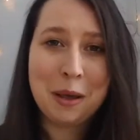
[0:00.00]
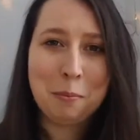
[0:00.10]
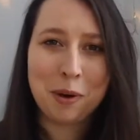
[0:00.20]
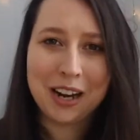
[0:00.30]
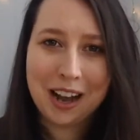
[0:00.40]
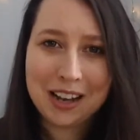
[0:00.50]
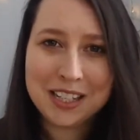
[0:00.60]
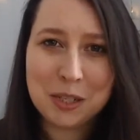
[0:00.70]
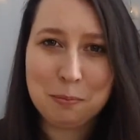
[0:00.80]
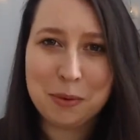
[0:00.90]
but it has
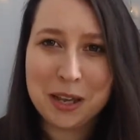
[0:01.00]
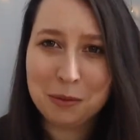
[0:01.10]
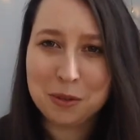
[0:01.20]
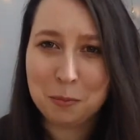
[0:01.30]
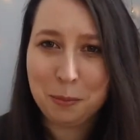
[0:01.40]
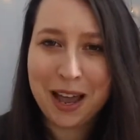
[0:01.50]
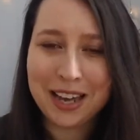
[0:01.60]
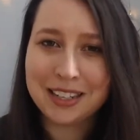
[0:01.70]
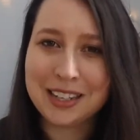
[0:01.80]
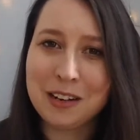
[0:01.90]
to be able to
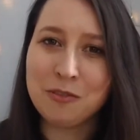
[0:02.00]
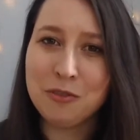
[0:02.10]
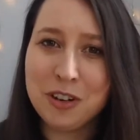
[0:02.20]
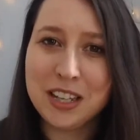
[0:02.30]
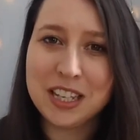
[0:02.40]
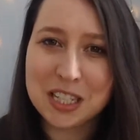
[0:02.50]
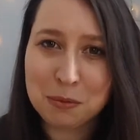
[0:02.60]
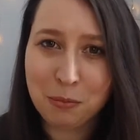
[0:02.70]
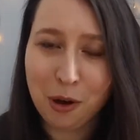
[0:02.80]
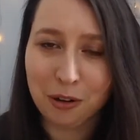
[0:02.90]
pack down really
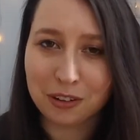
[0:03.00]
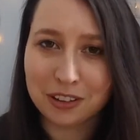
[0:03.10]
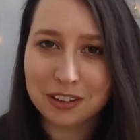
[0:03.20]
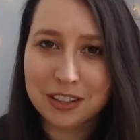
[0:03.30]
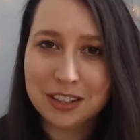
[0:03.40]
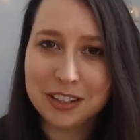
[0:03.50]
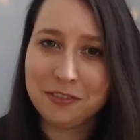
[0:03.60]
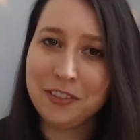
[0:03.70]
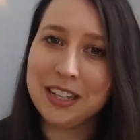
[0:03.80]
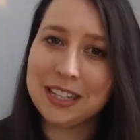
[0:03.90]
small to
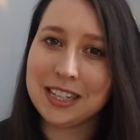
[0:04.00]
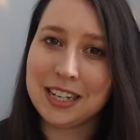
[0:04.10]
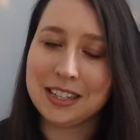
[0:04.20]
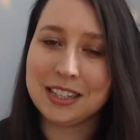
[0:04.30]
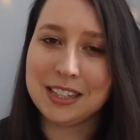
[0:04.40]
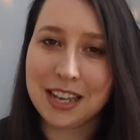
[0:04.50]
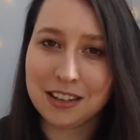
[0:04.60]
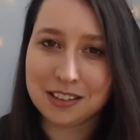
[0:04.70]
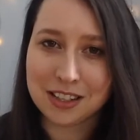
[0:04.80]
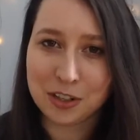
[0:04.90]
fit inside the
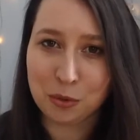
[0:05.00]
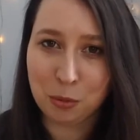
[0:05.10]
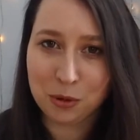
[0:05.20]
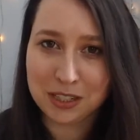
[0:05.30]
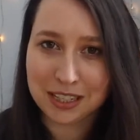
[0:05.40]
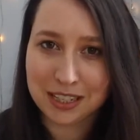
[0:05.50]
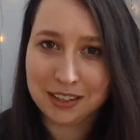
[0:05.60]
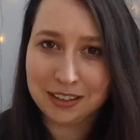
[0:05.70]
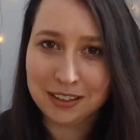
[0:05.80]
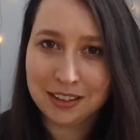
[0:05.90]
cells in your body.
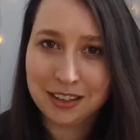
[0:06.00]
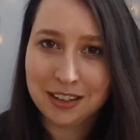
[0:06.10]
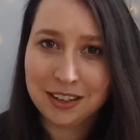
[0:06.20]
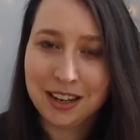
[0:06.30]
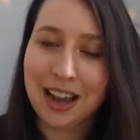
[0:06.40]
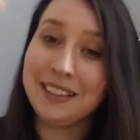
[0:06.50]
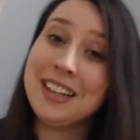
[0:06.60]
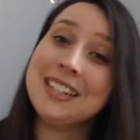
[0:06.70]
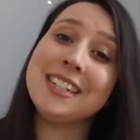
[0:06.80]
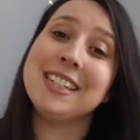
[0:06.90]
And
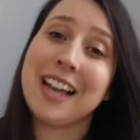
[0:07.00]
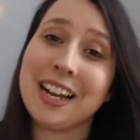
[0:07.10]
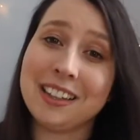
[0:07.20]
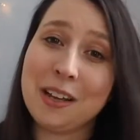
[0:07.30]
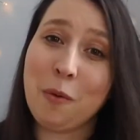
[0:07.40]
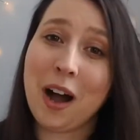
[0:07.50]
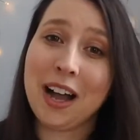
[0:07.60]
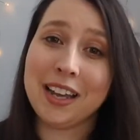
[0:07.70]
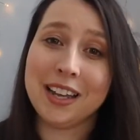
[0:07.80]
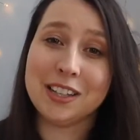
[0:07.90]
that's exactly
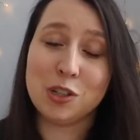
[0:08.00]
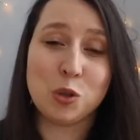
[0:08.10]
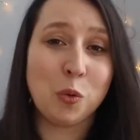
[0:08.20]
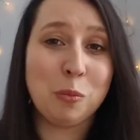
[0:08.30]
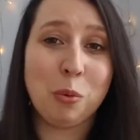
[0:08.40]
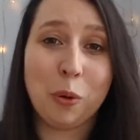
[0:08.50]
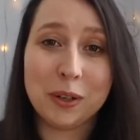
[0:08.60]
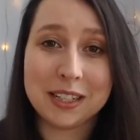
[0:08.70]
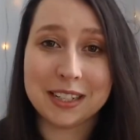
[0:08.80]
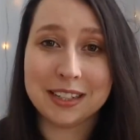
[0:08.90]
why it's so
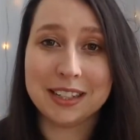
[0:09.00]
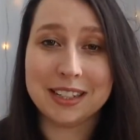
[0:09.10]
important that